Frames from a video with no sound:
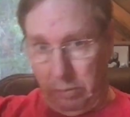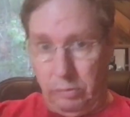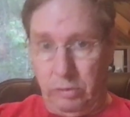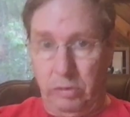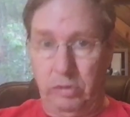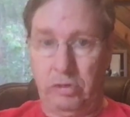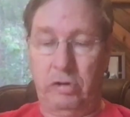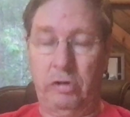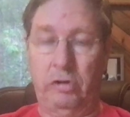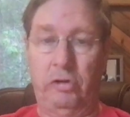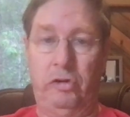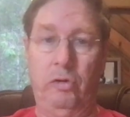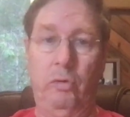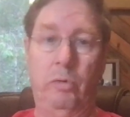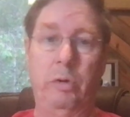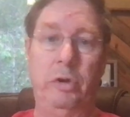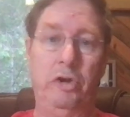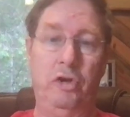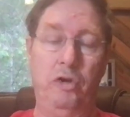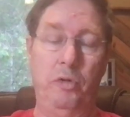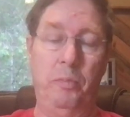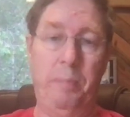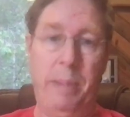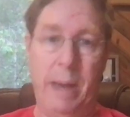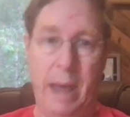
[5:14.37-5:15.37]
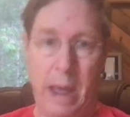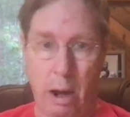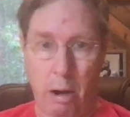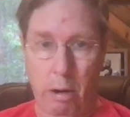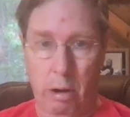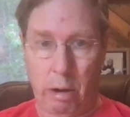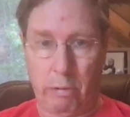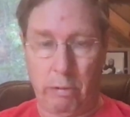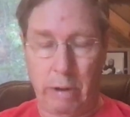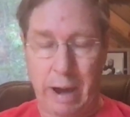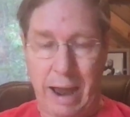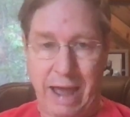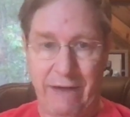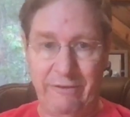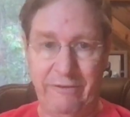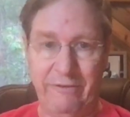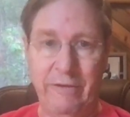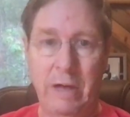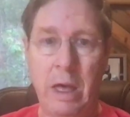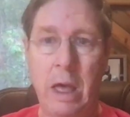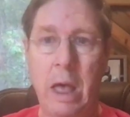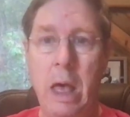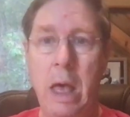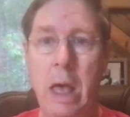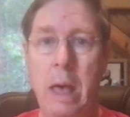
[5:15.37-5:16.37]
do a new paragraph.
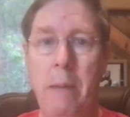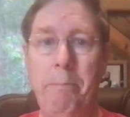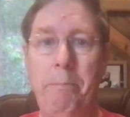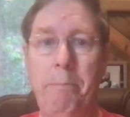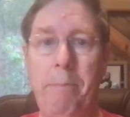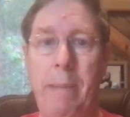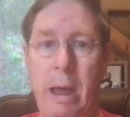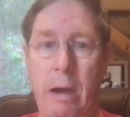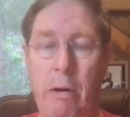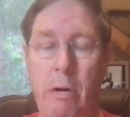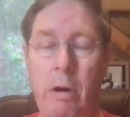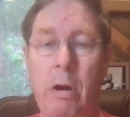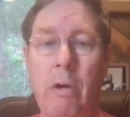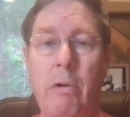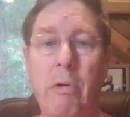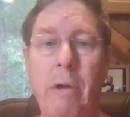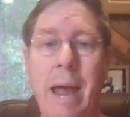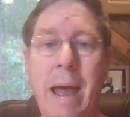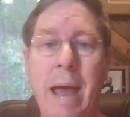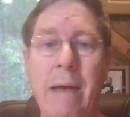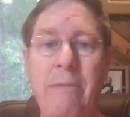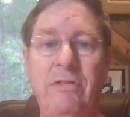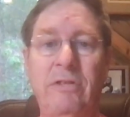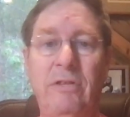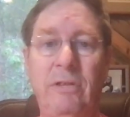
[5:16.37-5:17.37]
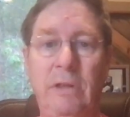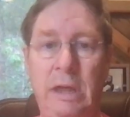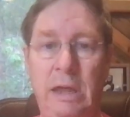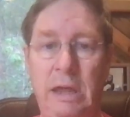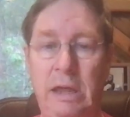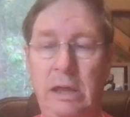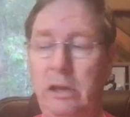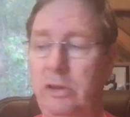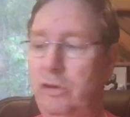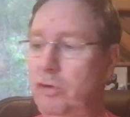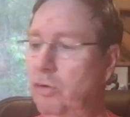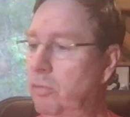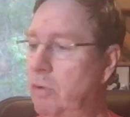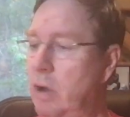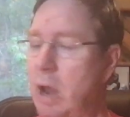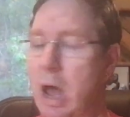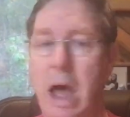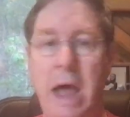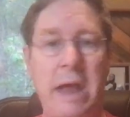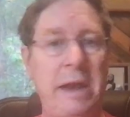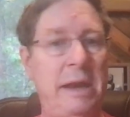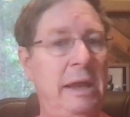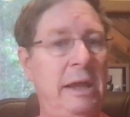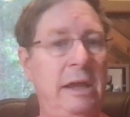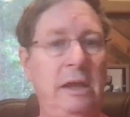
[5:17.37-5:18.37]
Paragraphs do
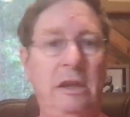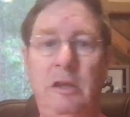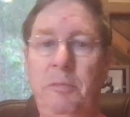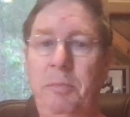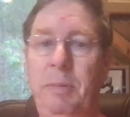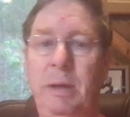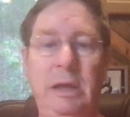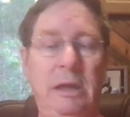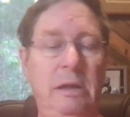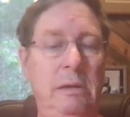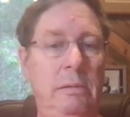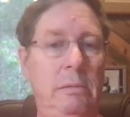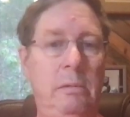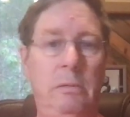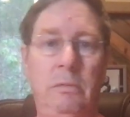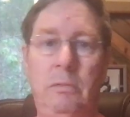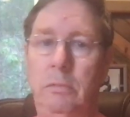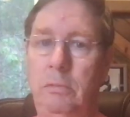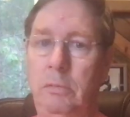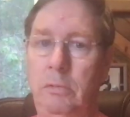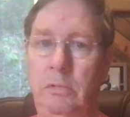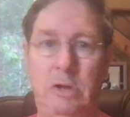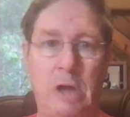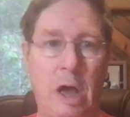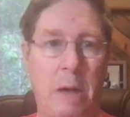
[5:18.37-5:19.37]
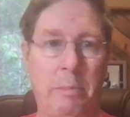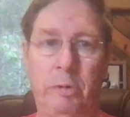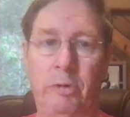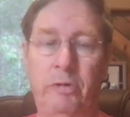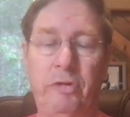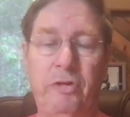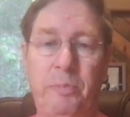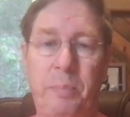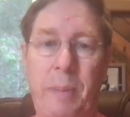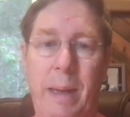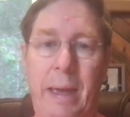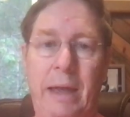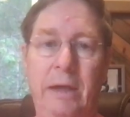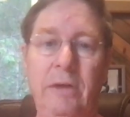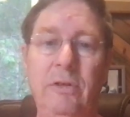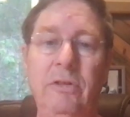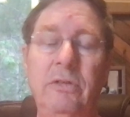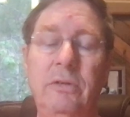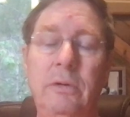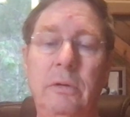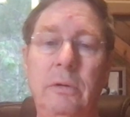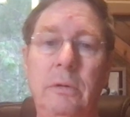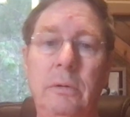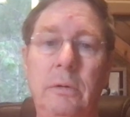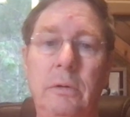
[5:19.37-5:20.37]
not need to be double
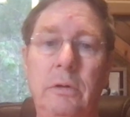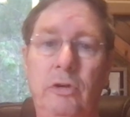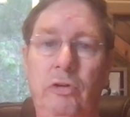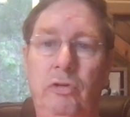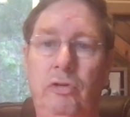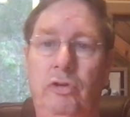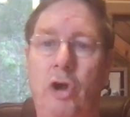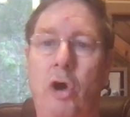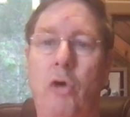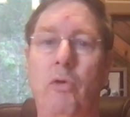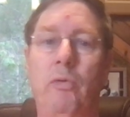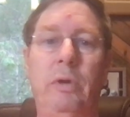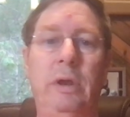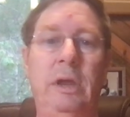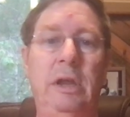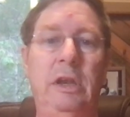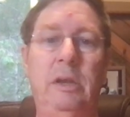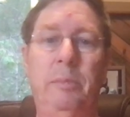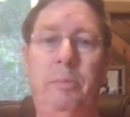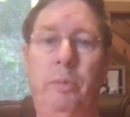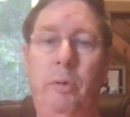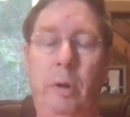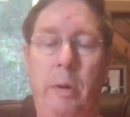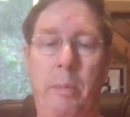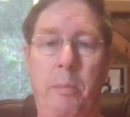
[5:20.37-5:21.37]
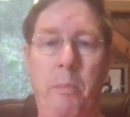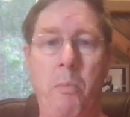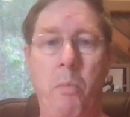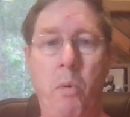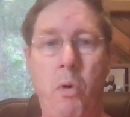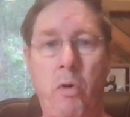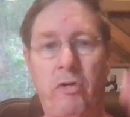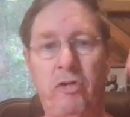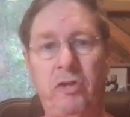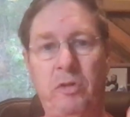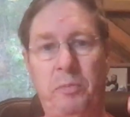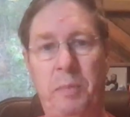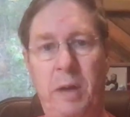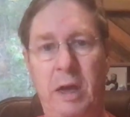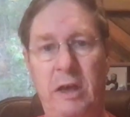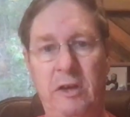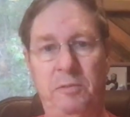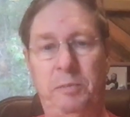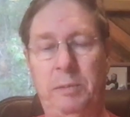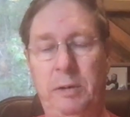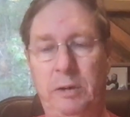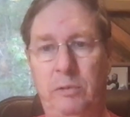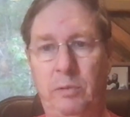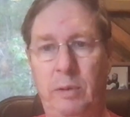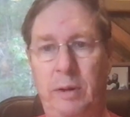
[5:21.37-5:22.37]
spaced. You don't need to put more space
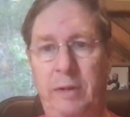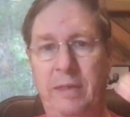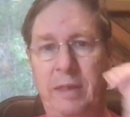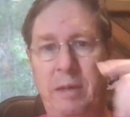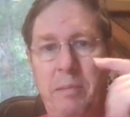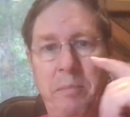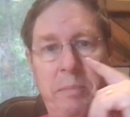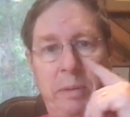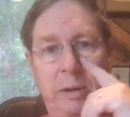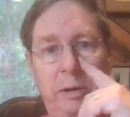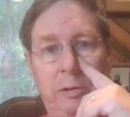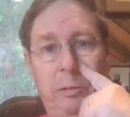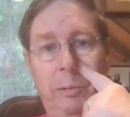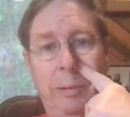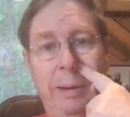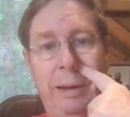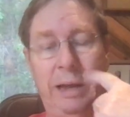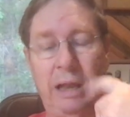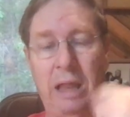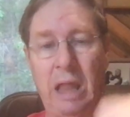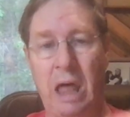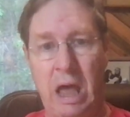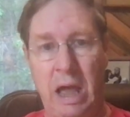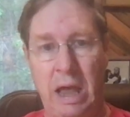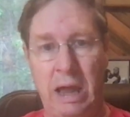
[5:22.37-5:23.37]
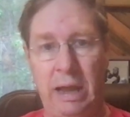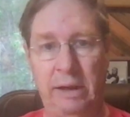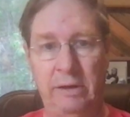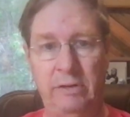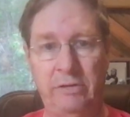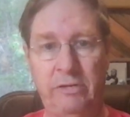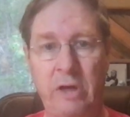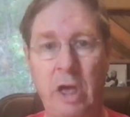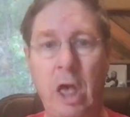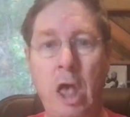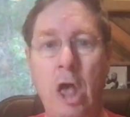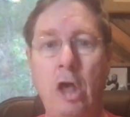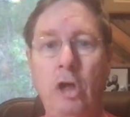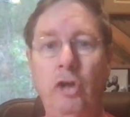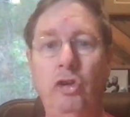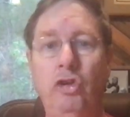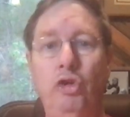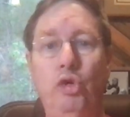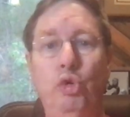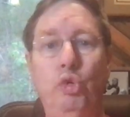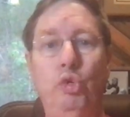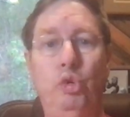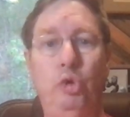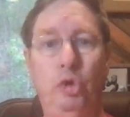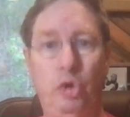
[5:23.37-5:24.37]
between them between lines.
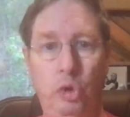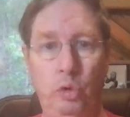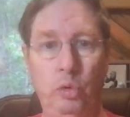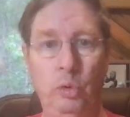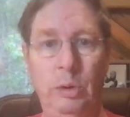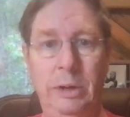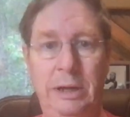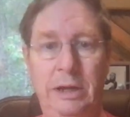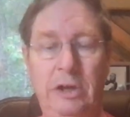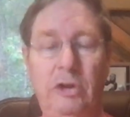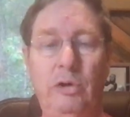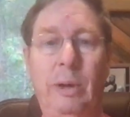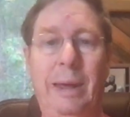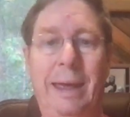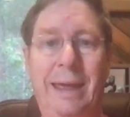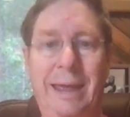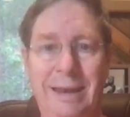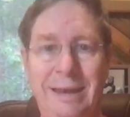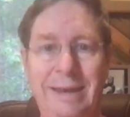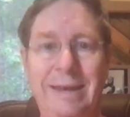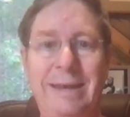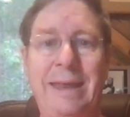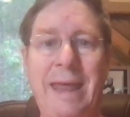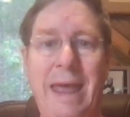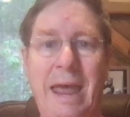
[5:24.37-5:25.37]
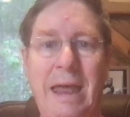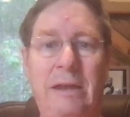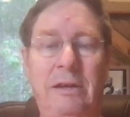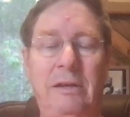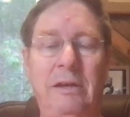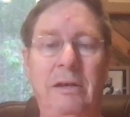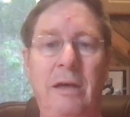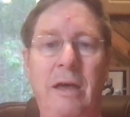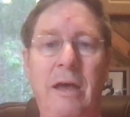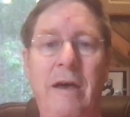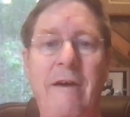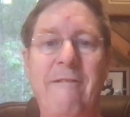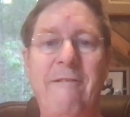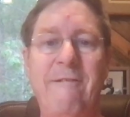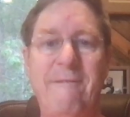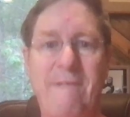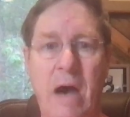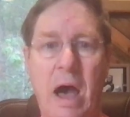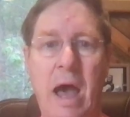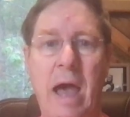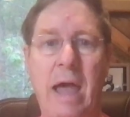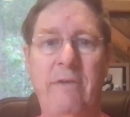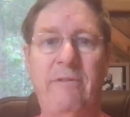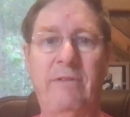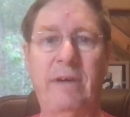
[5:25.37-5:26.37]
You do need to indent
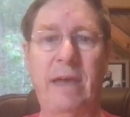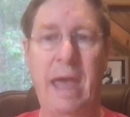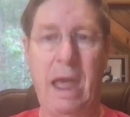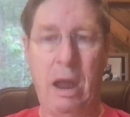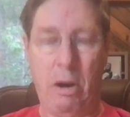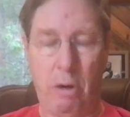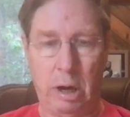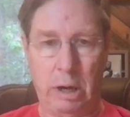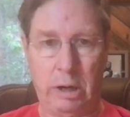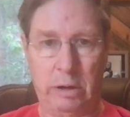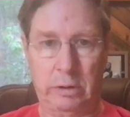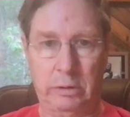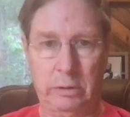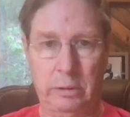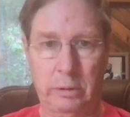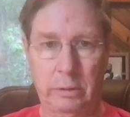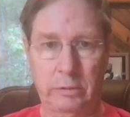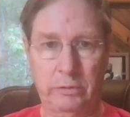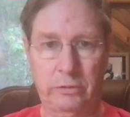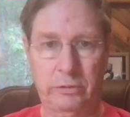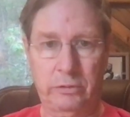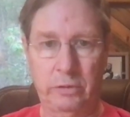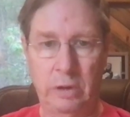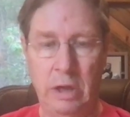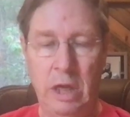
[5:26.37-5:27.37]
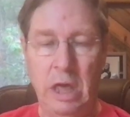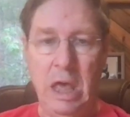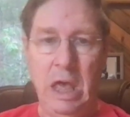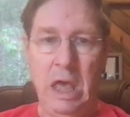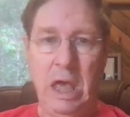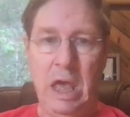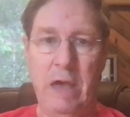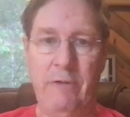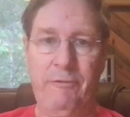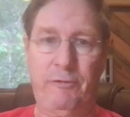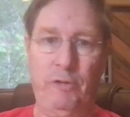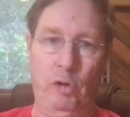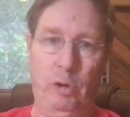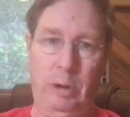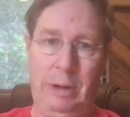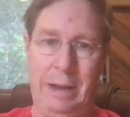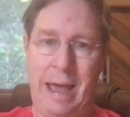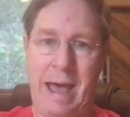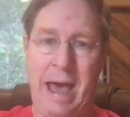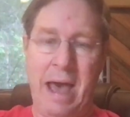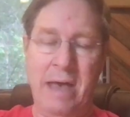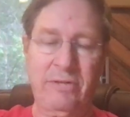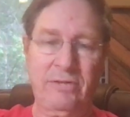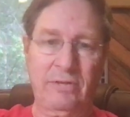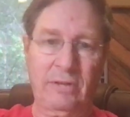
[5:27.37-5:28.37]
5 characters. If your
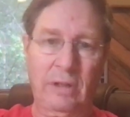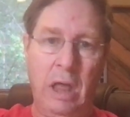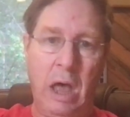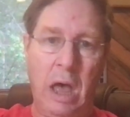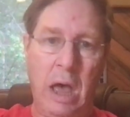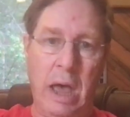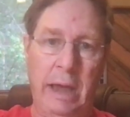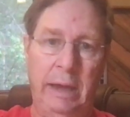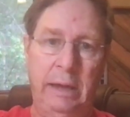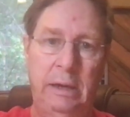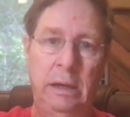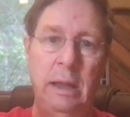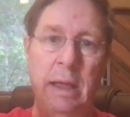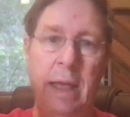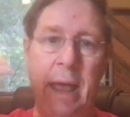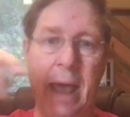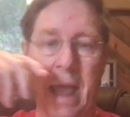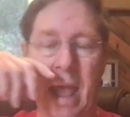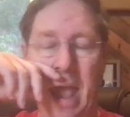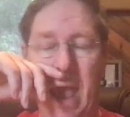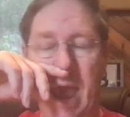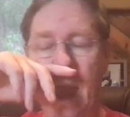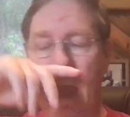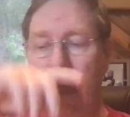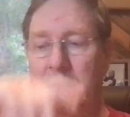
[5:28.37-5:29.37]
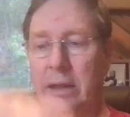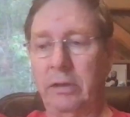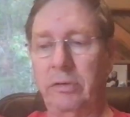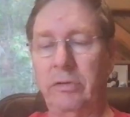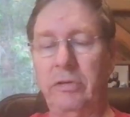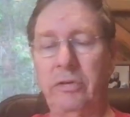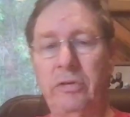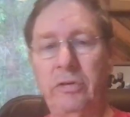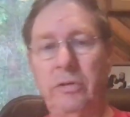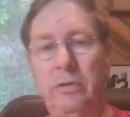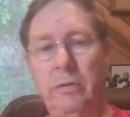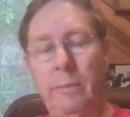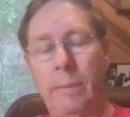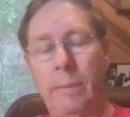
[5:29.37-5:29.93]
last line ends